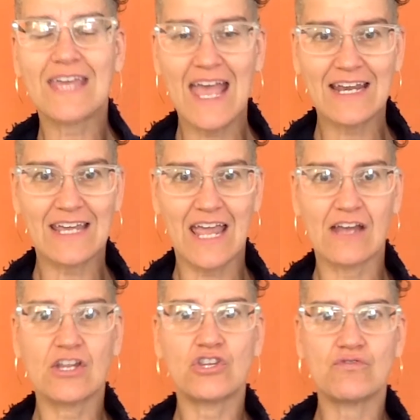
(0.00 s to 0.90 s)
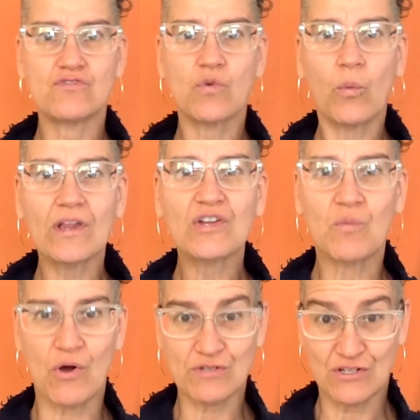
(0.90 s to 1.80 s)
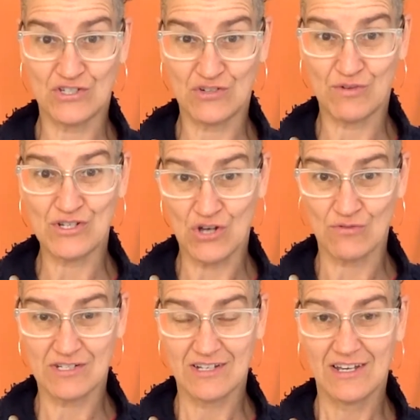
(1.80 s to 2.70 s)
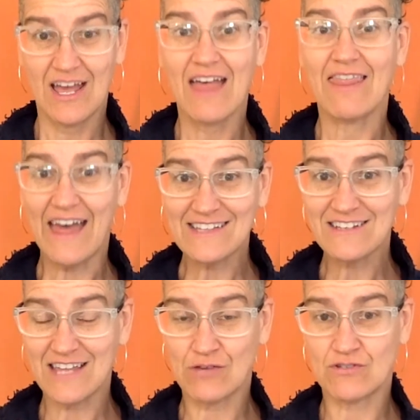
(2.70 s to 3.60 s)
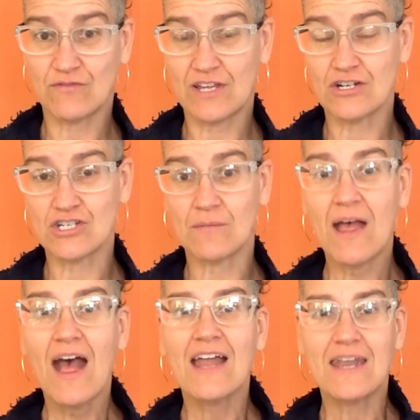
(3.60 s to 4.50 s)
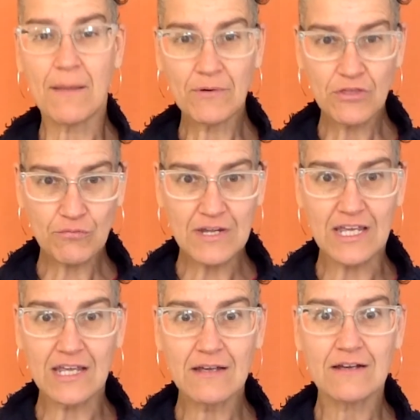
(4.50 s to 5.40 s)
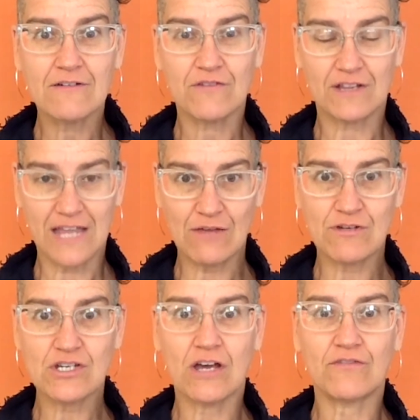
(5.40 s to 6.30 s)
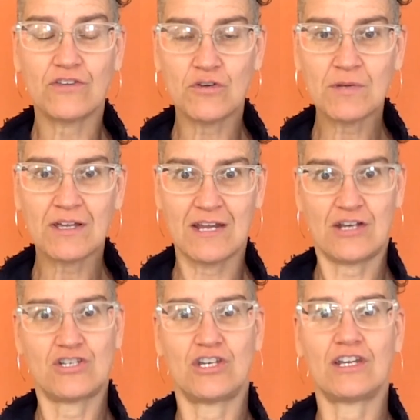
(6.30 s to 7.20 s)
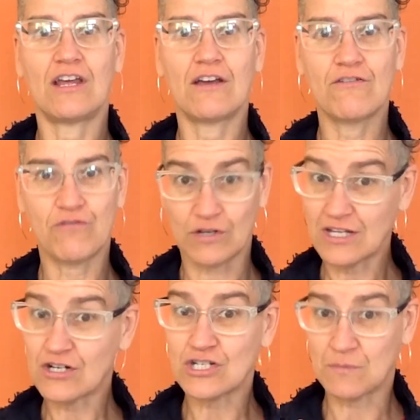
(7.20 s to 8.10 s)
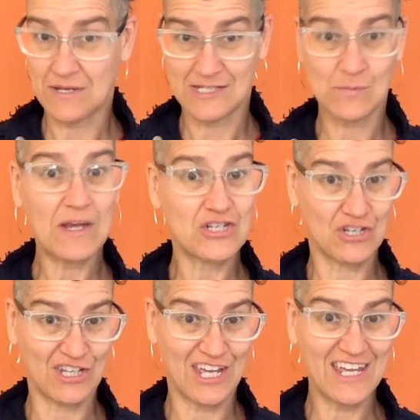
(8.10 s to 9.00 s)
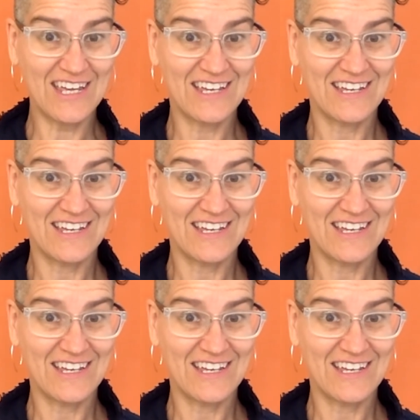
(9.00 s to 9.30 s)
can and can't, use will and won't, do and don't. That's the language of leadership. Number 3, for the language of human connection, for leadership especially,